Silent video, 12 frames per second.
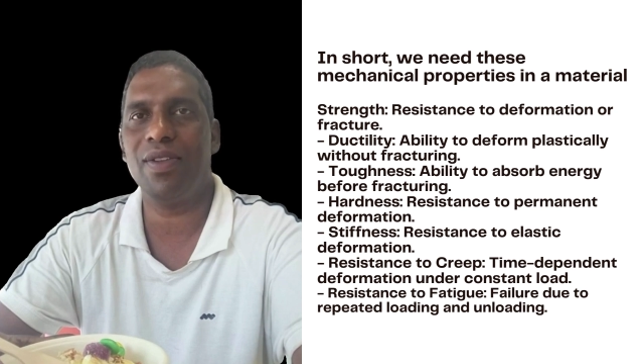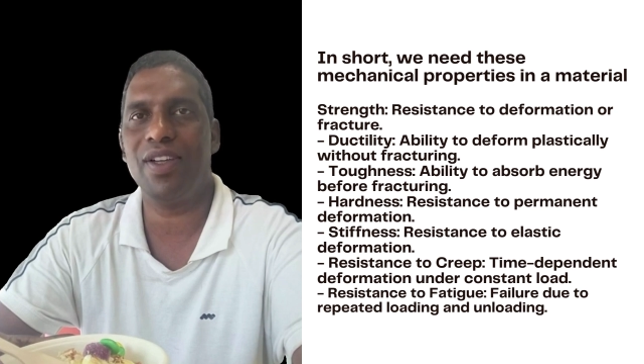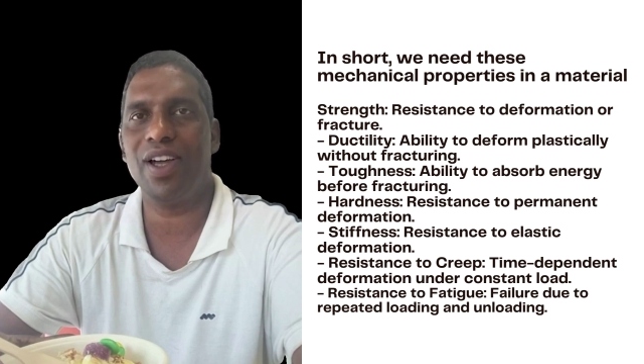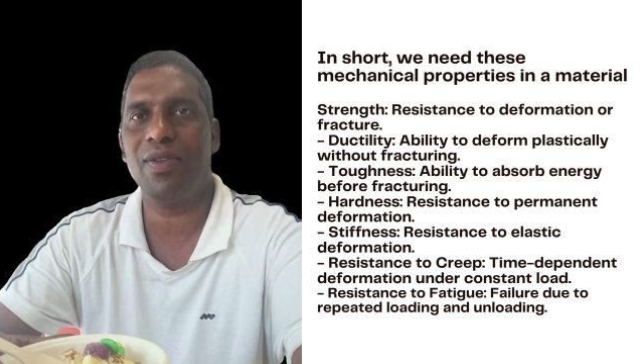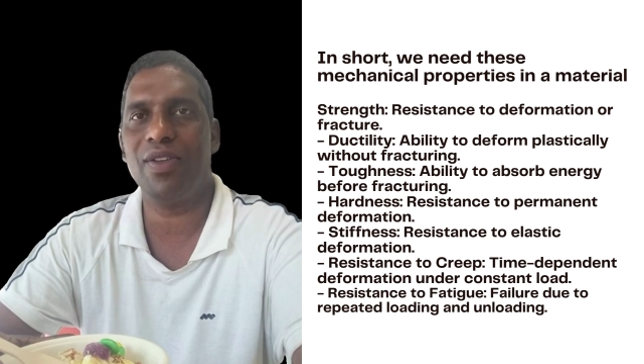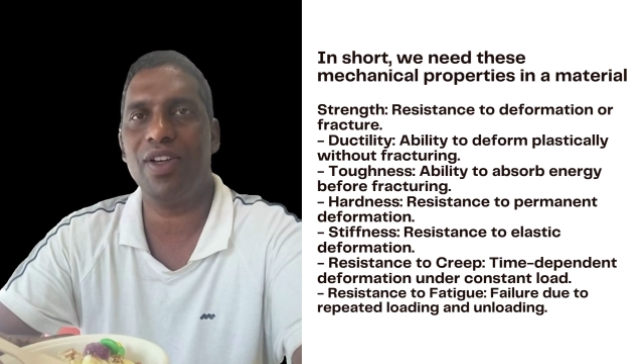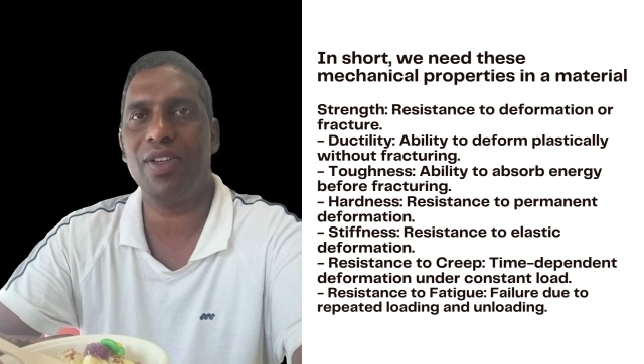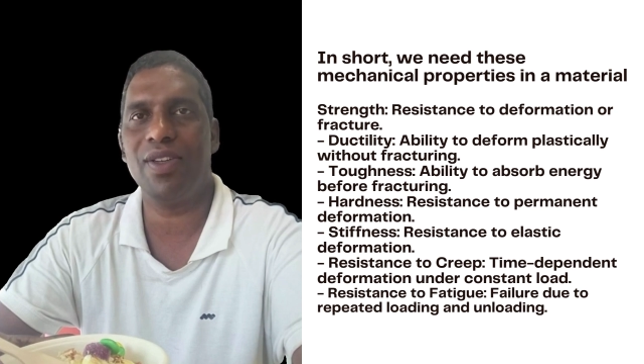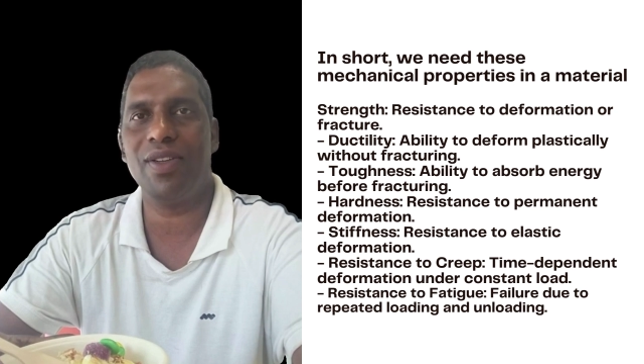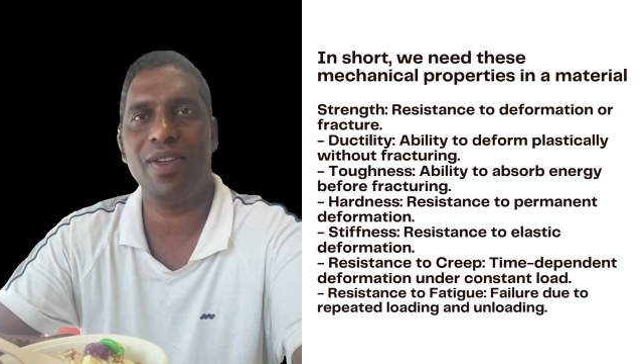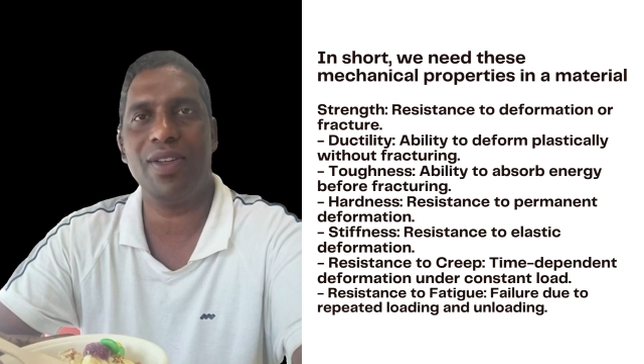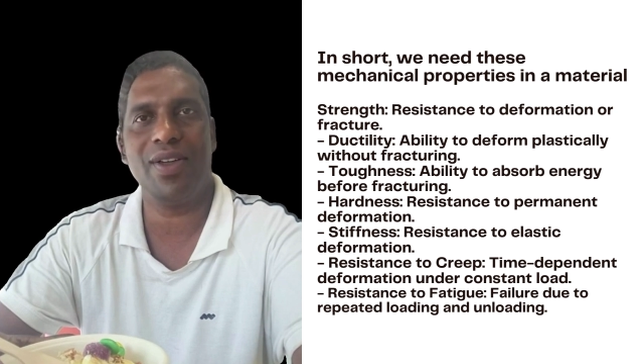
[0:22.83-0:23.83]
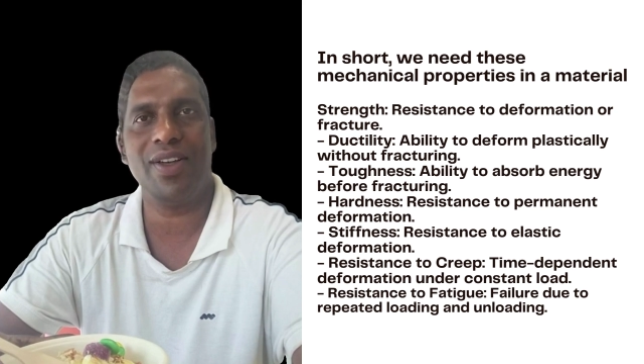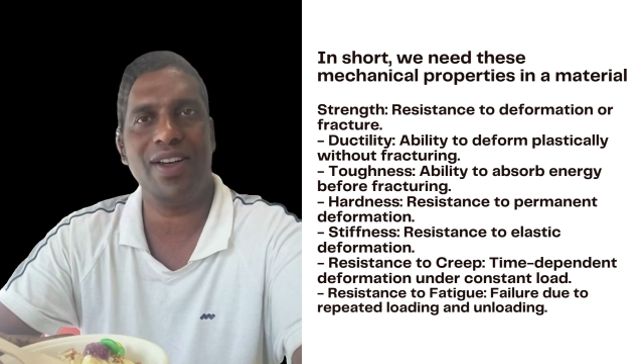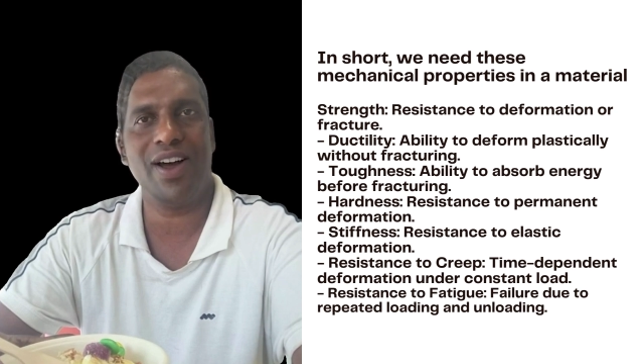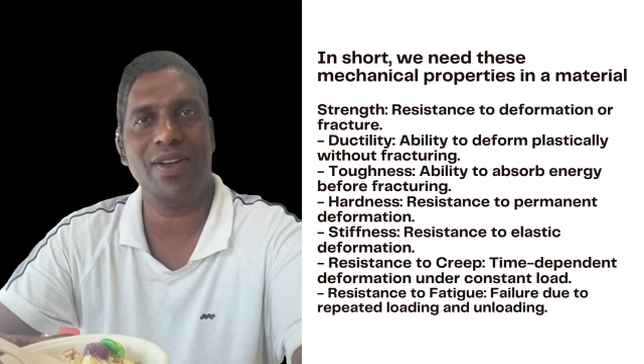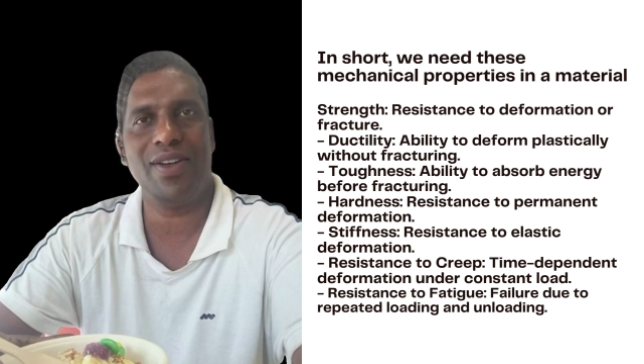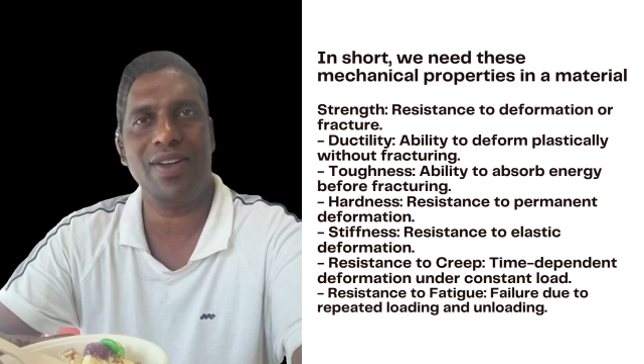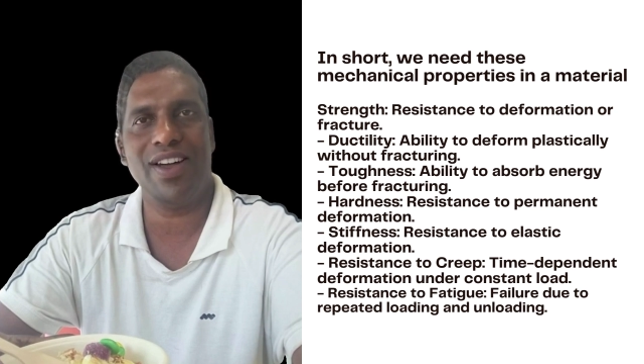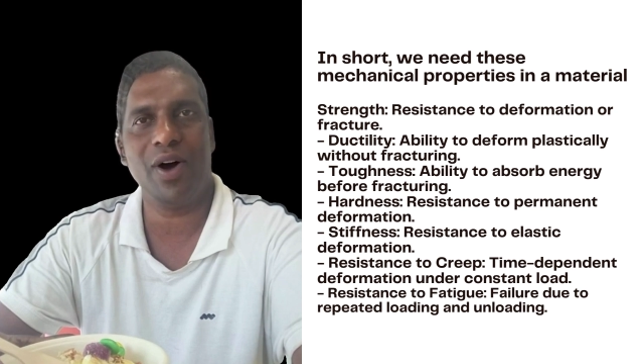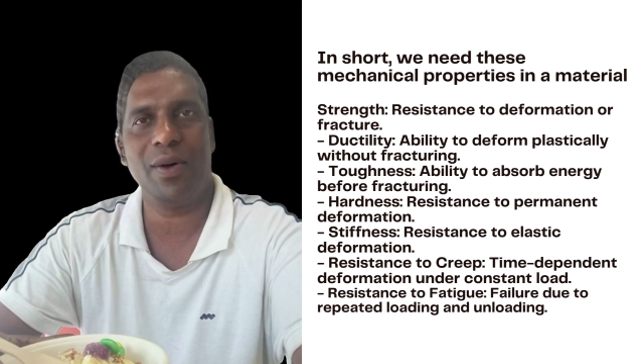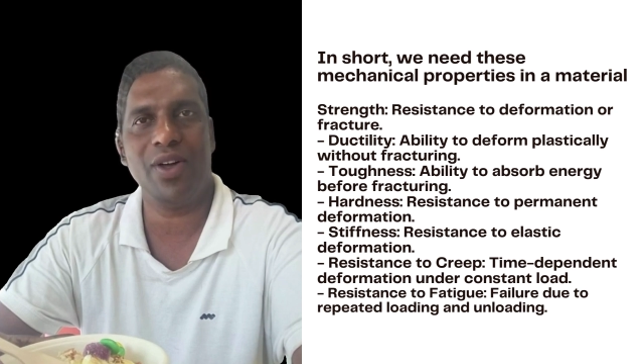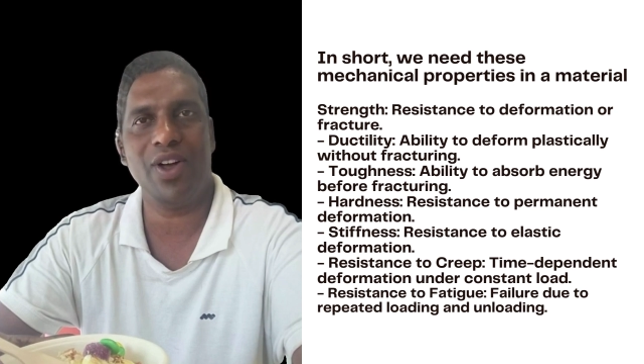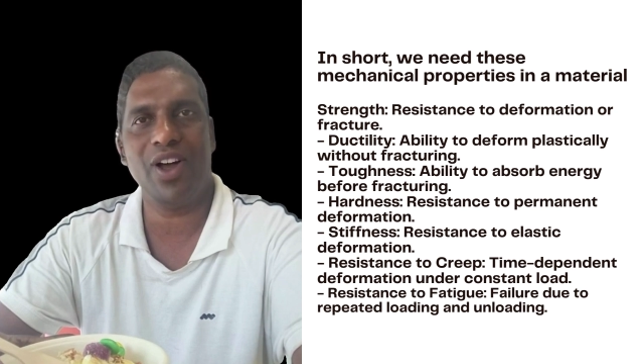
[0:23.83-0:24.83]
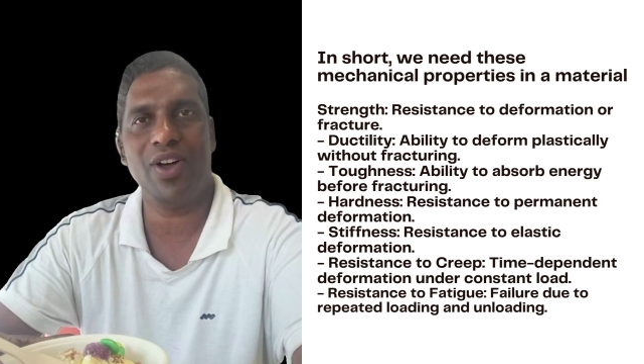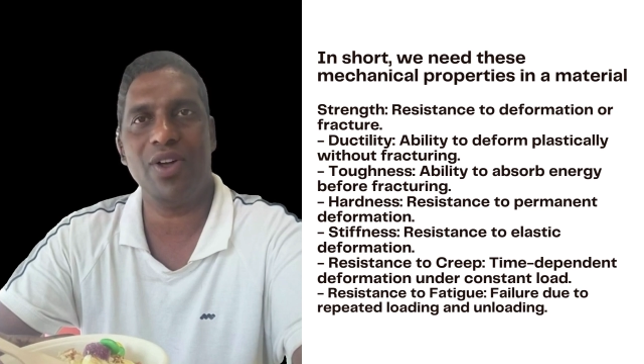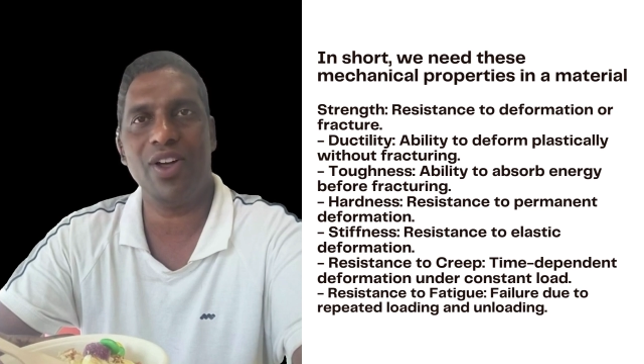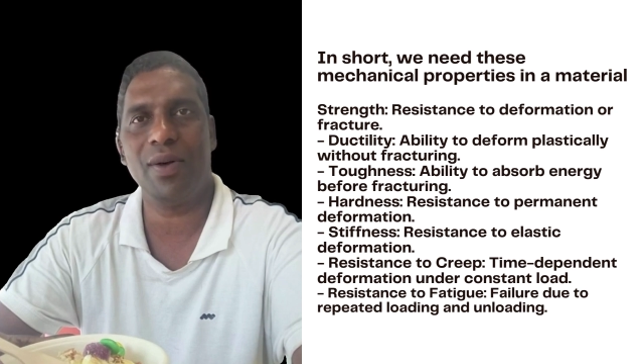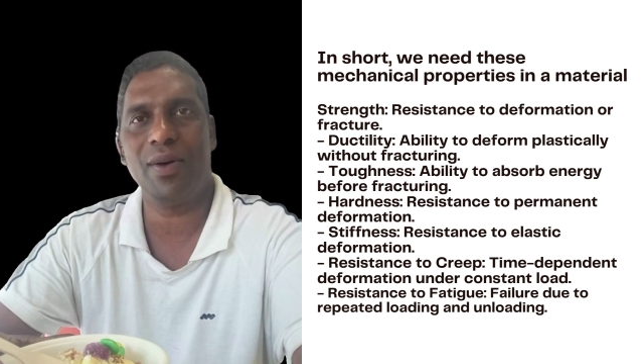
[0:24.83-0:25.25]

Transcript: Toughness, this tells us how much energy